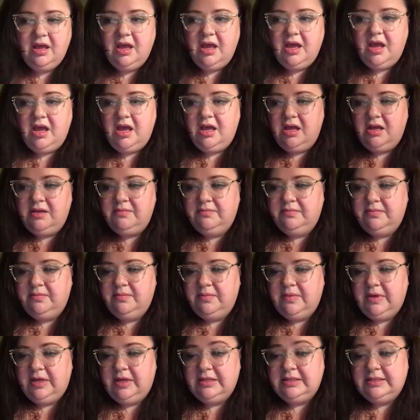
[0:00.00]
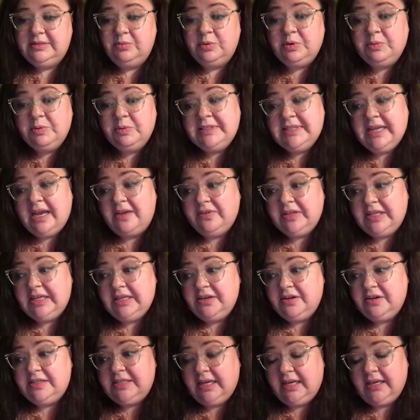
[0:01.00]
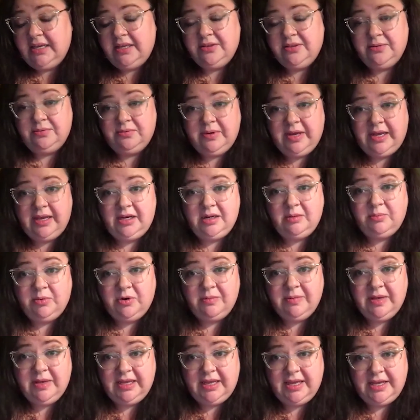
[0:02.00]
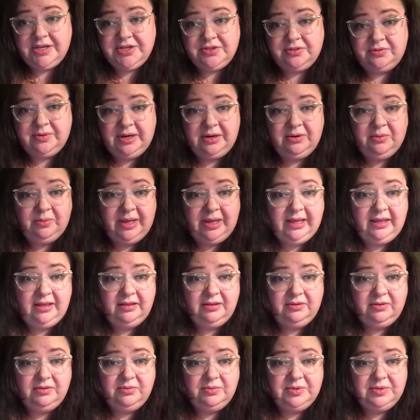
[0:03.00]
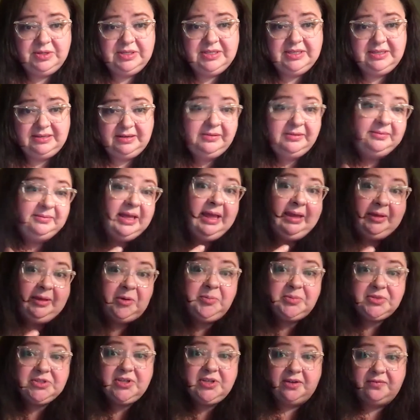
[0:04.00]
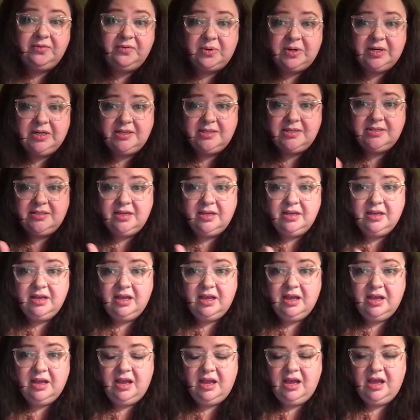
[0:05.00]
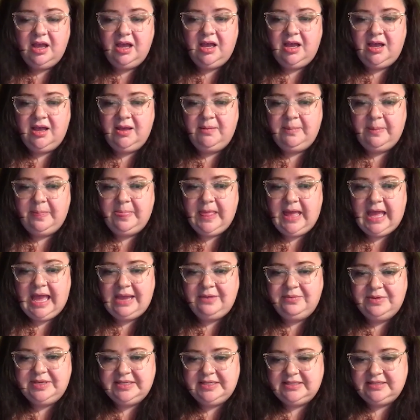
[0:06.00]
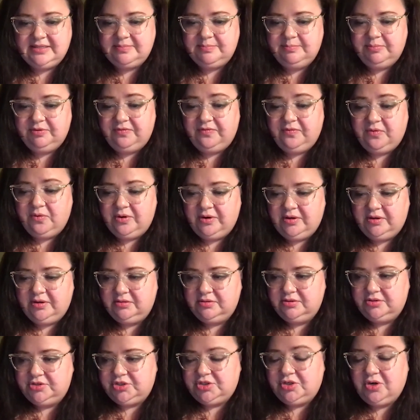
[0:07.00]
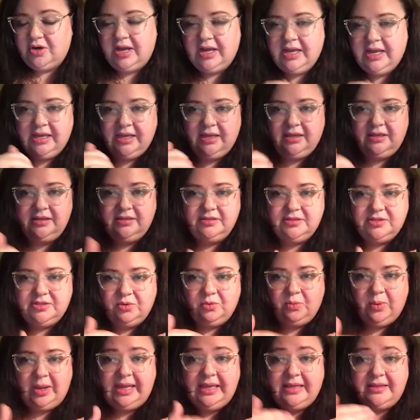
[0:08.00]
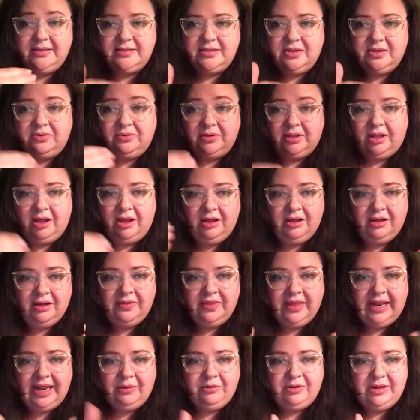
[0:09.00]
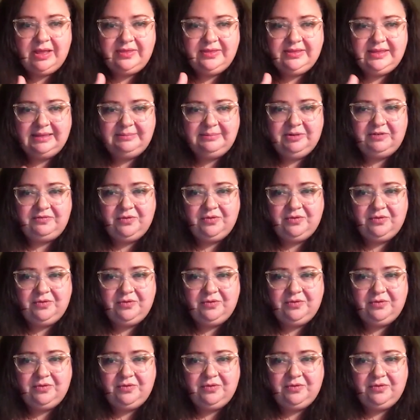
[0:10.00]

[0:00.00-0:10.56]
Um, well, definitely, taking the right abort medication right away, helps, of course. I was before trying to wait so long that before